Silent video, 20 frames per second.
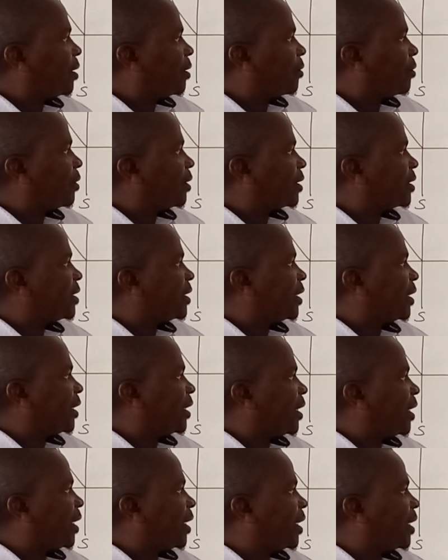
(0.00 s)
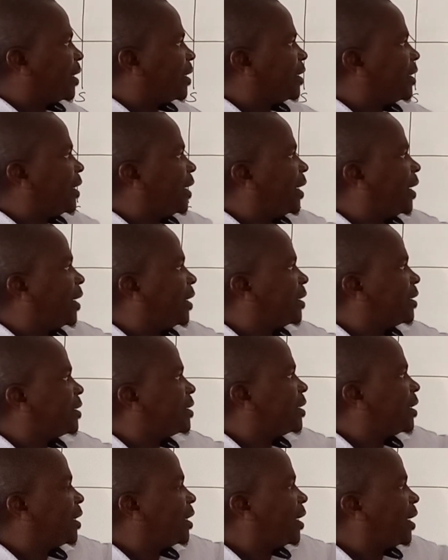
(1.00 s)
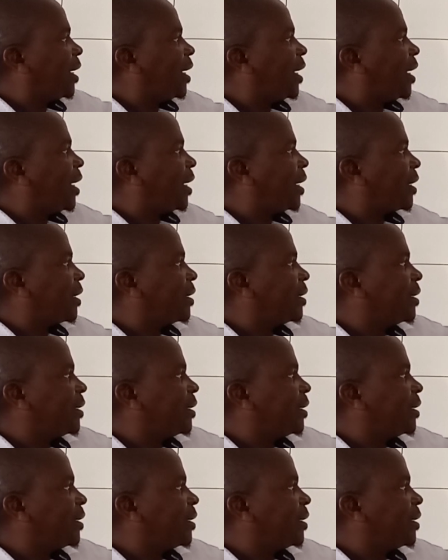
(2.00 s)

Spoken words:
connecting A and R